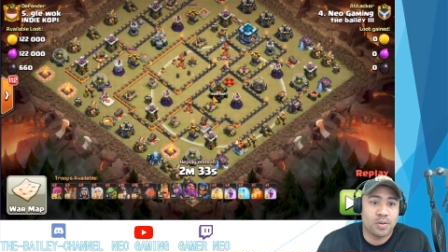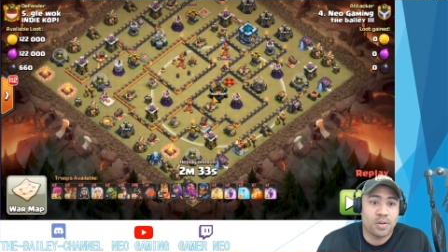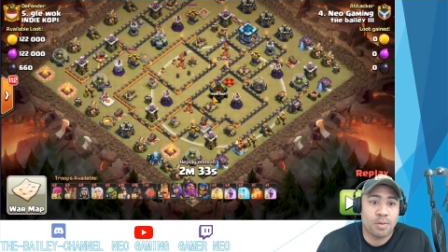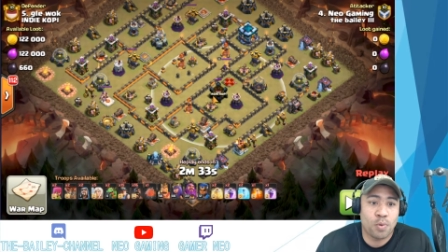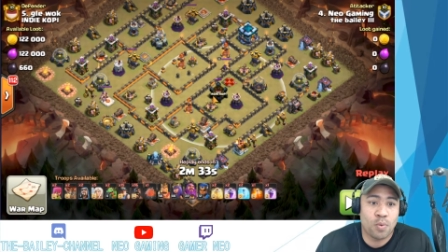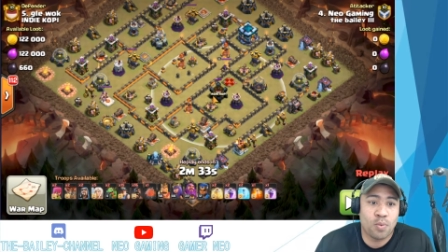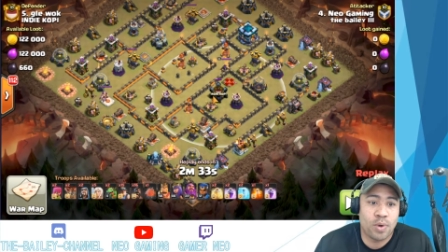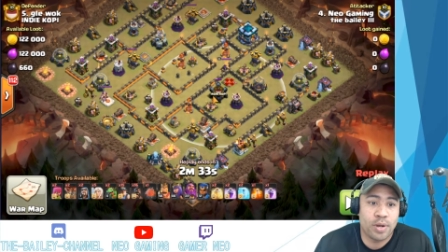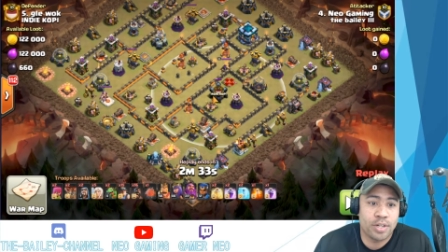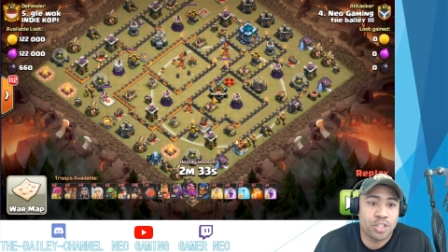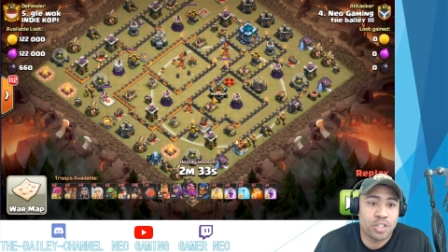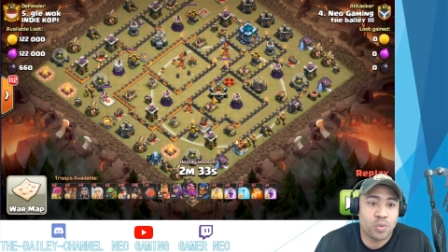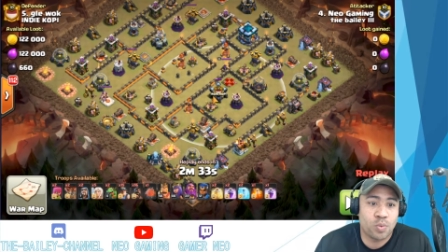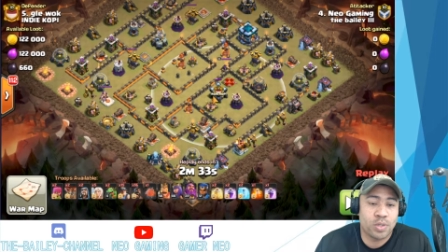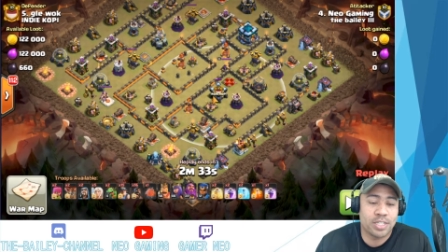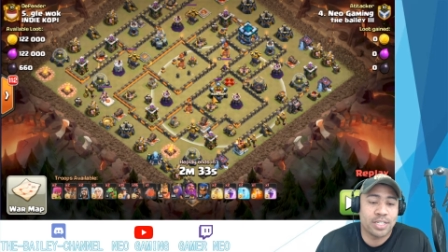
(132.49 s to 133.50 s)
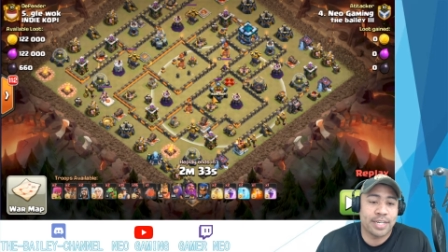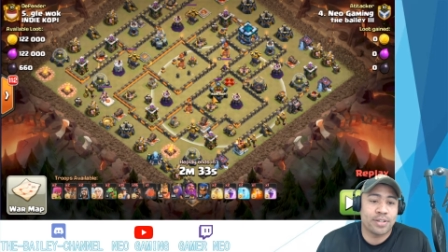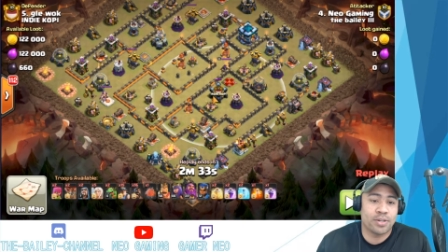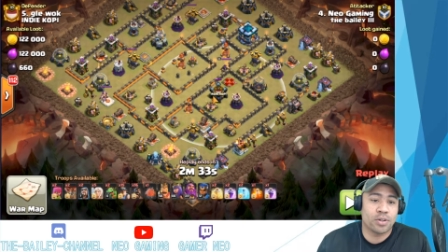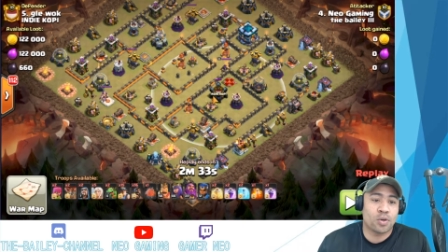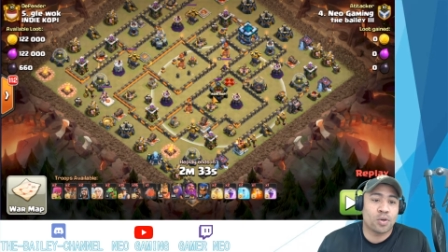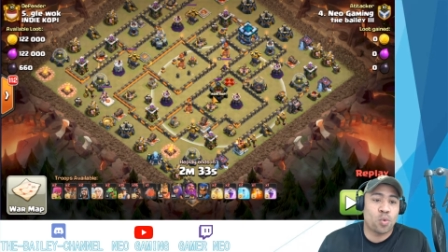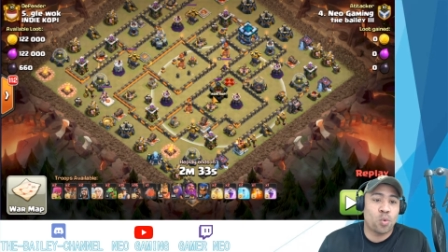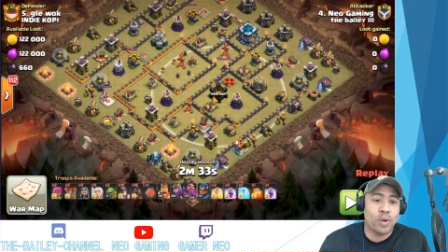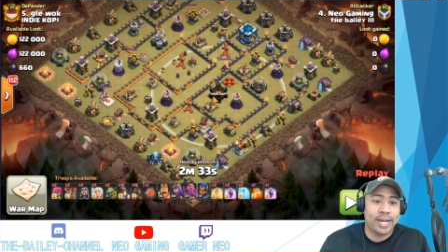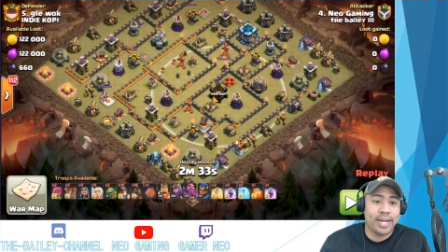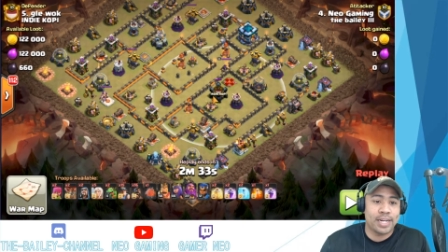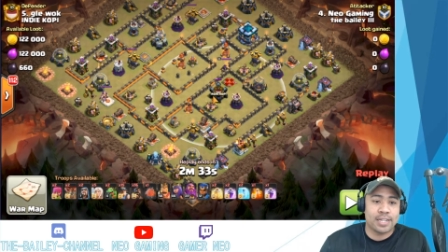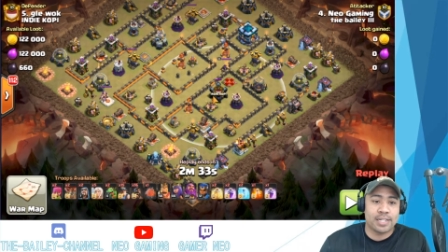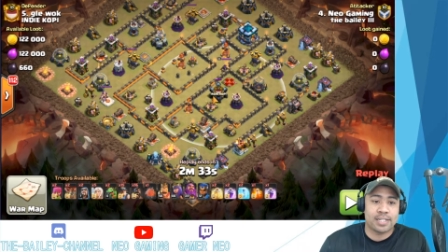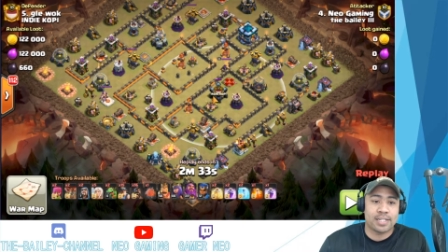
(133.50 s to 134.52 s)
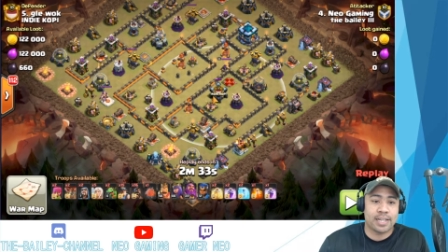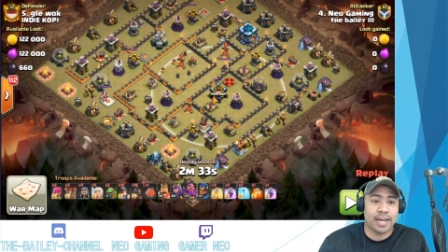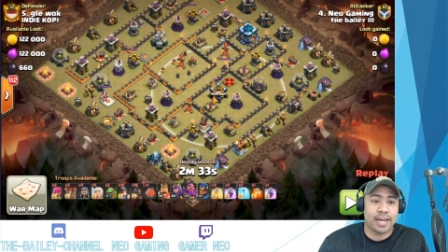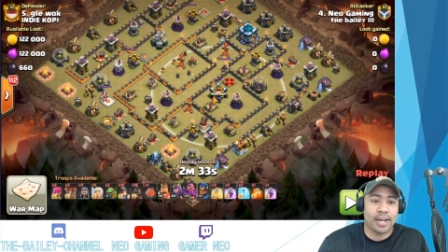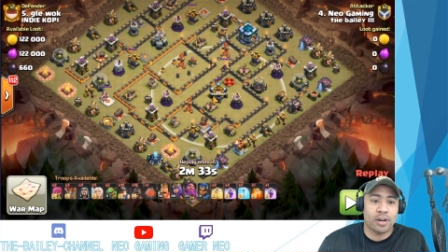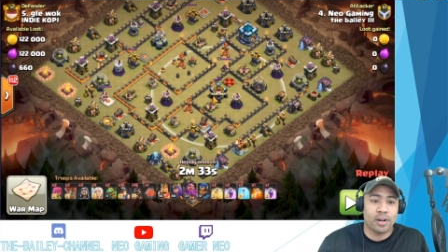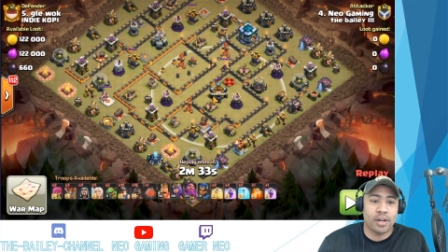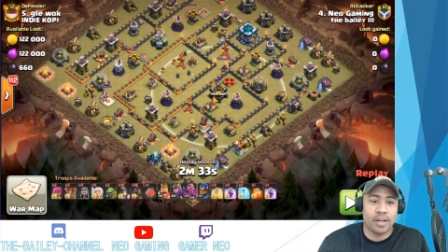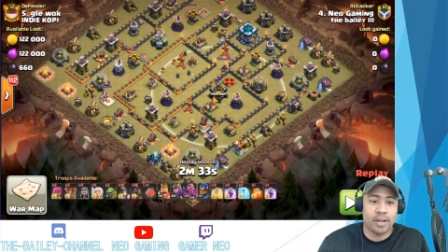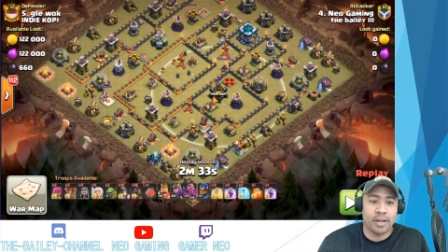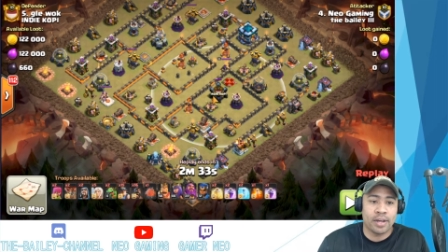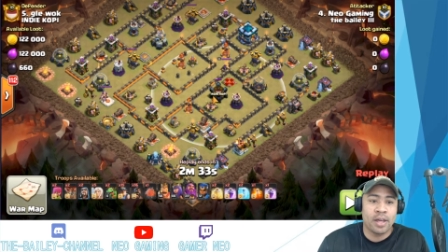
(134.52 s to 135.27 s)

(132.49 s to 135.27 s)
number one is you want to take your queen into that area.